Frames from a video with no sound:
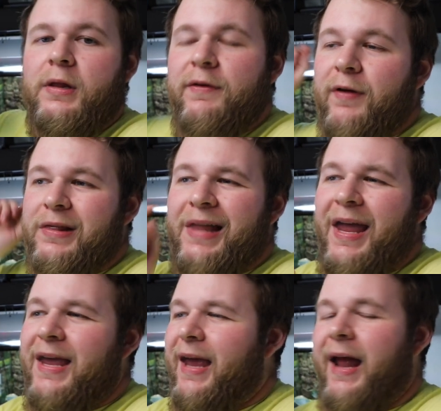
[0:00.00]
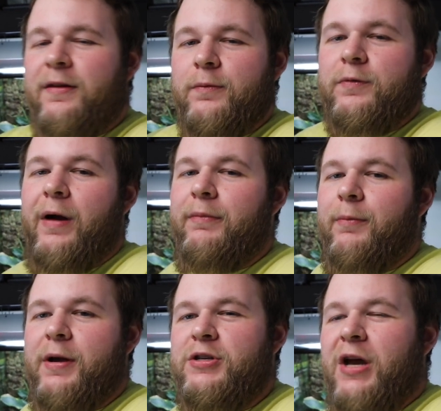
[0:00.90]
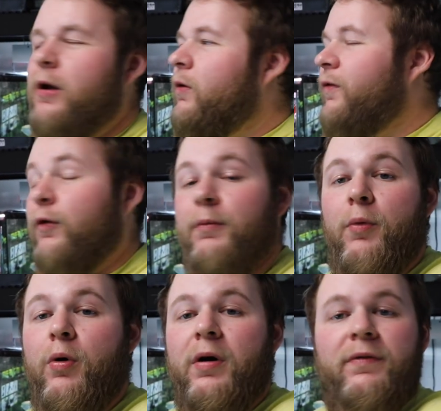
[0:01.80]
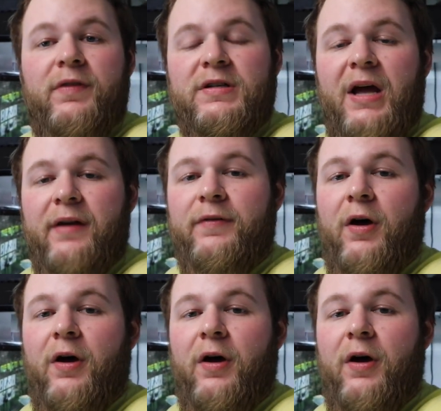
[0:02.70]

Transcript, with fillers: leave a like and subscribe to my channel for more of this kind of